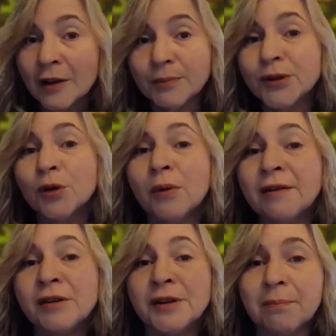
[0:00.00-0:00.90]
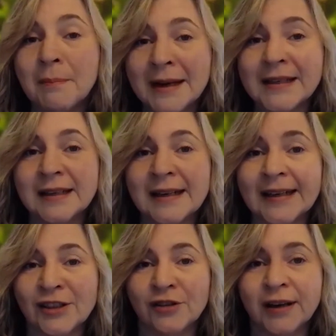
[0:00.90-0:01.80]
So whatever the medical
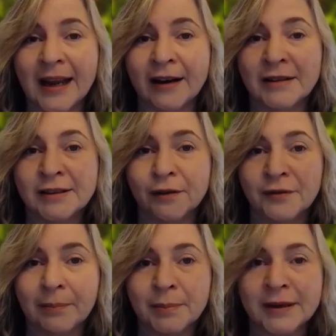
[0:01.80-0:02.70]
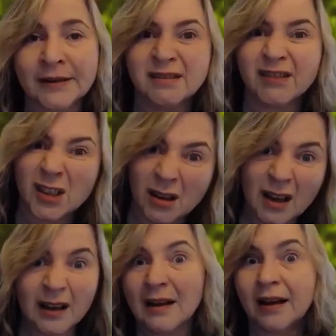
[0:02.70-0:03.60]
history here is of that person. So
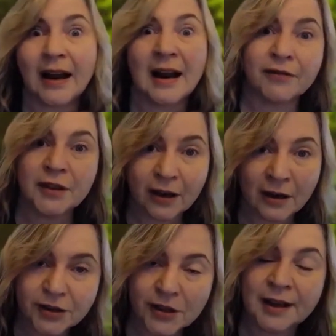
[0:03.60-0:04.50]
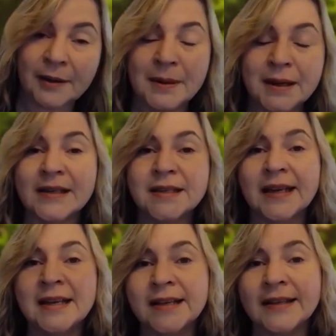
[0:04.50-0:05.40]
have they got
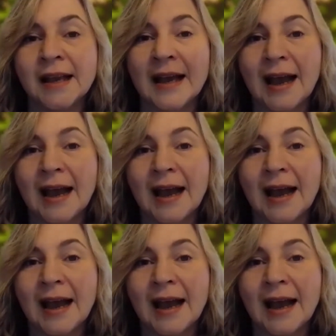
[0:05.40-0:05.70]
diabetes?